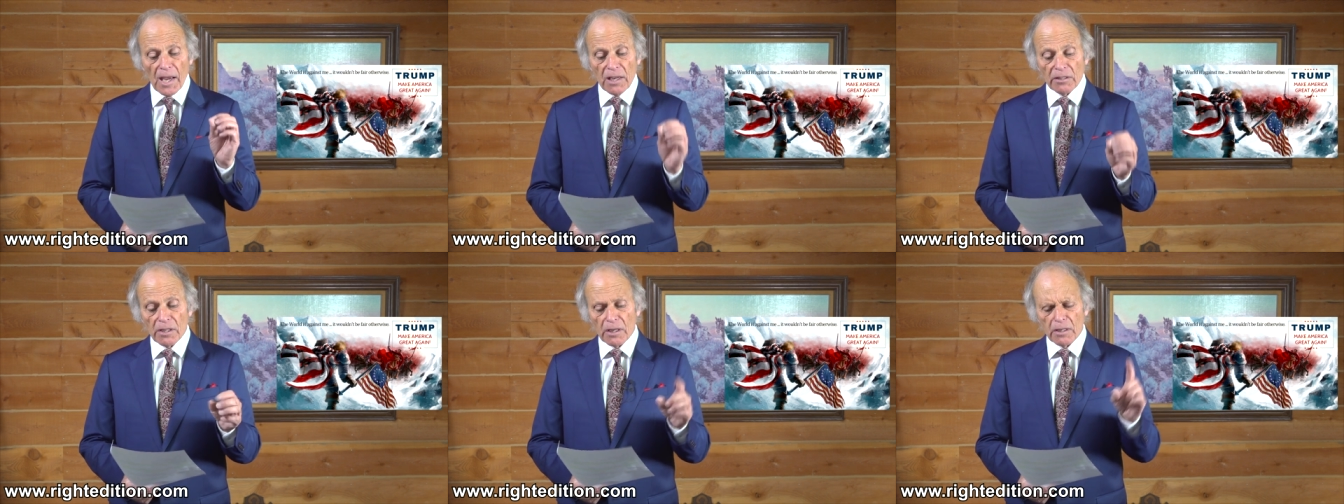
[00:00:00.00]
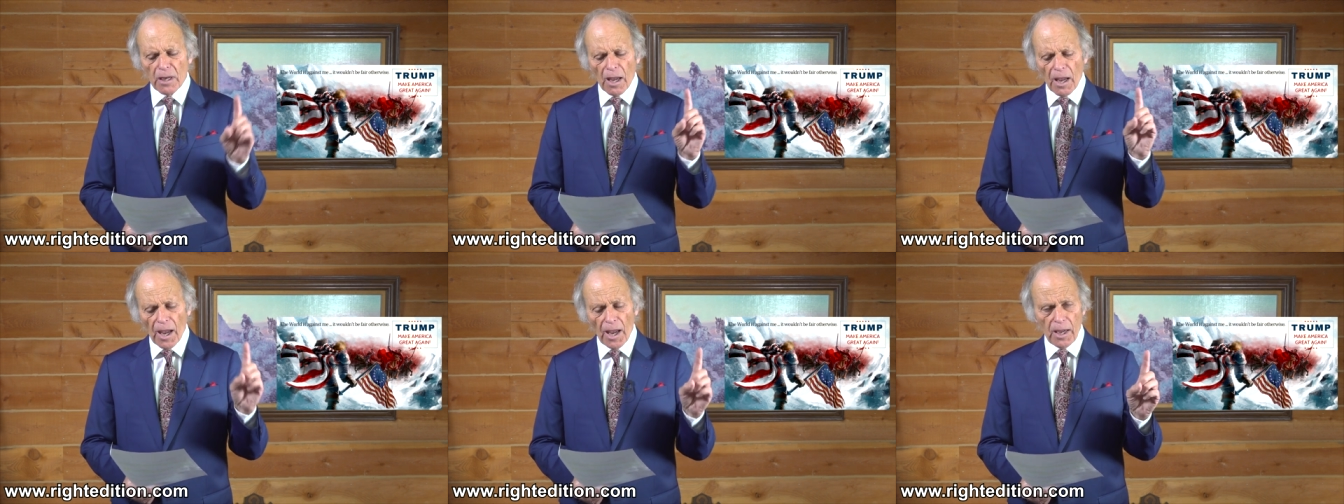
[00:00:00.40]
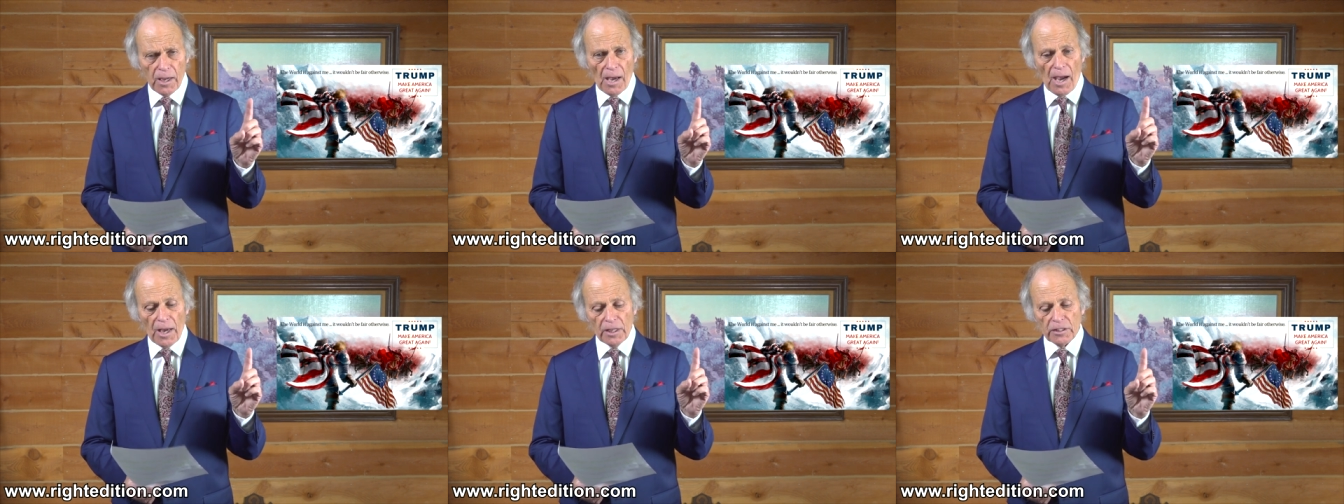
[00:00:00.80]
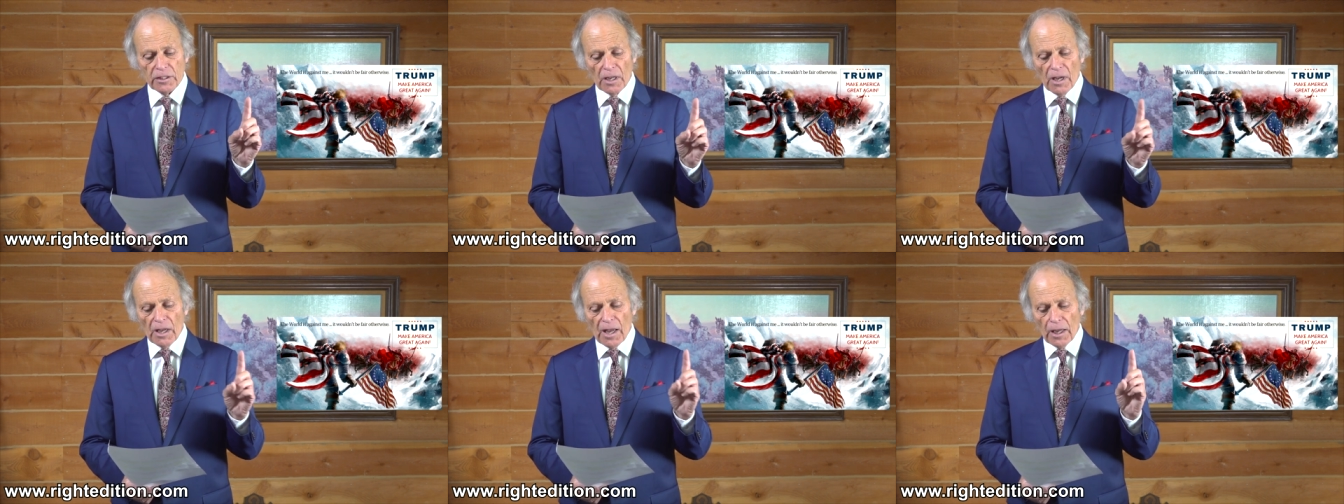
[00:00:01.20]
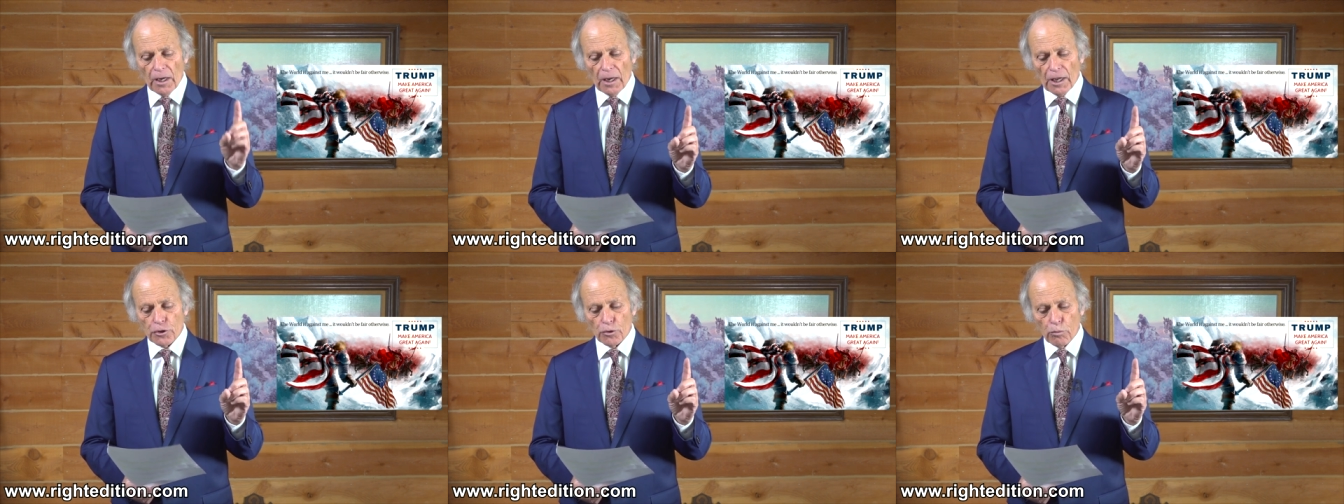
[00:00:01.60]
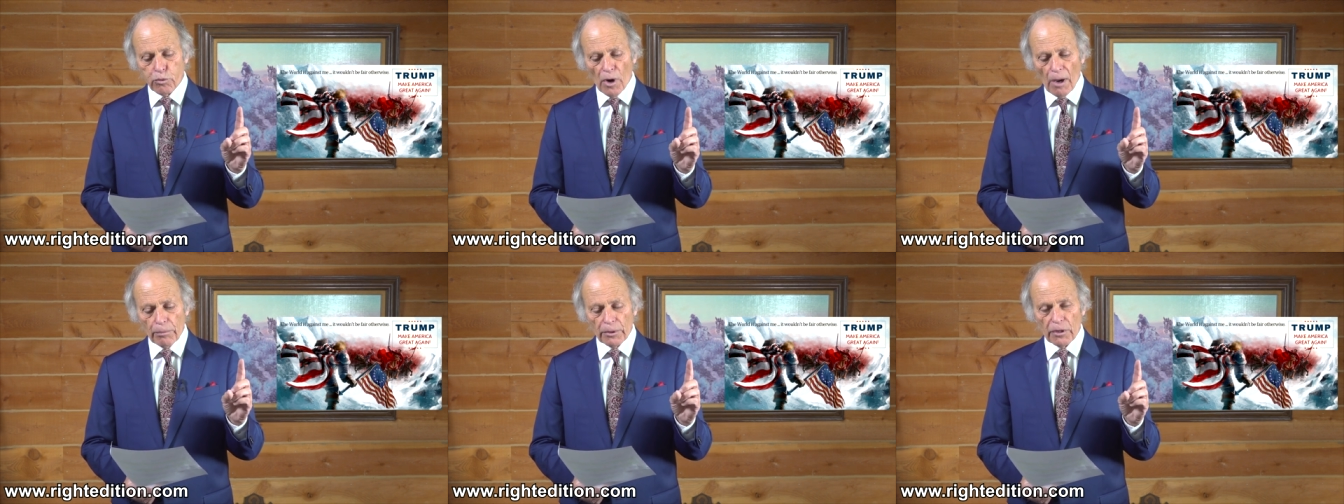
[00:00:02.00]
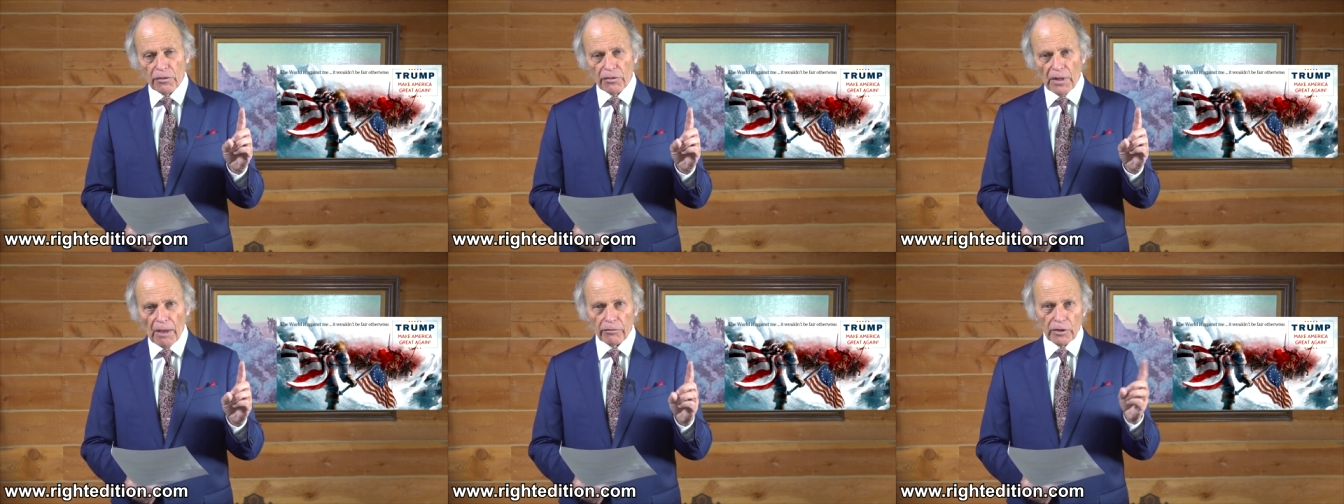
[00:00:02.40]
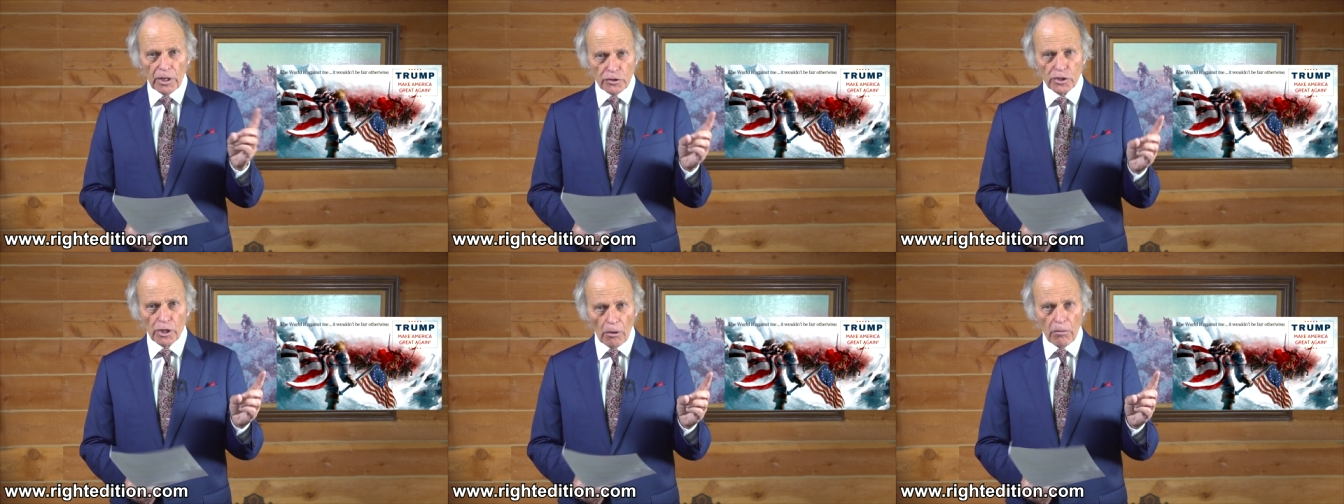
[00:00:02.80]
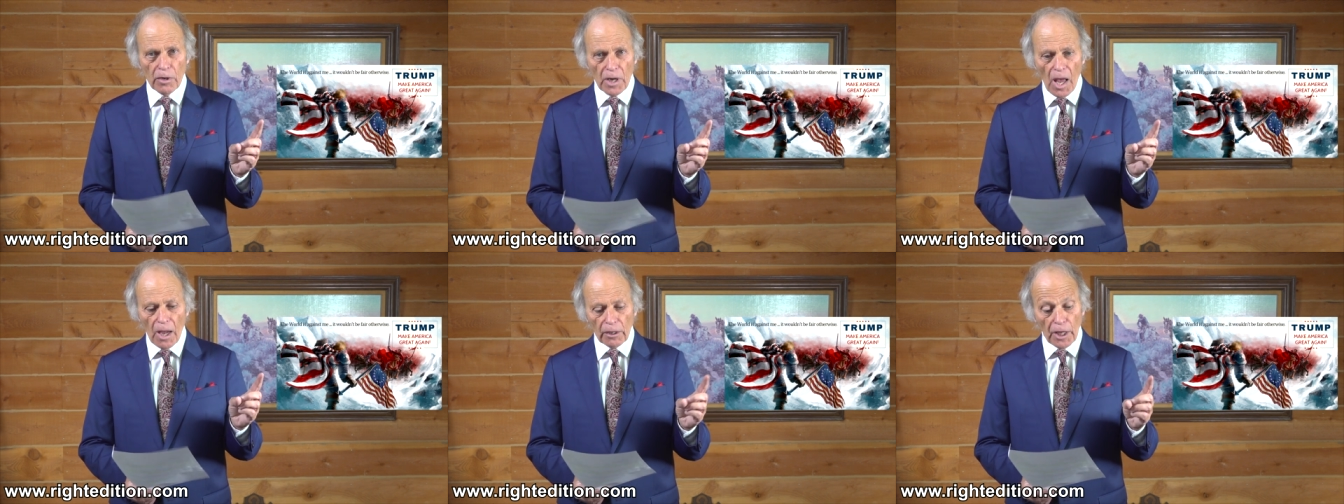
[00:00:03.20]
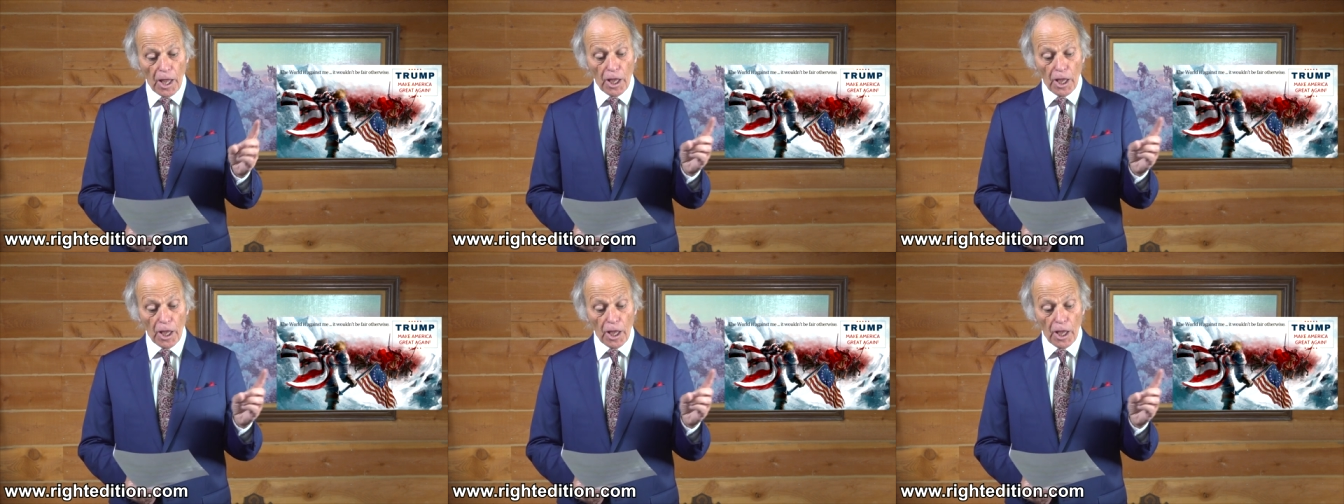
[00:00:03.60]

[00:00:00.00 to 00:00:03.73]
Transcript: He says, hey guys, intellectual property theft, it's going on.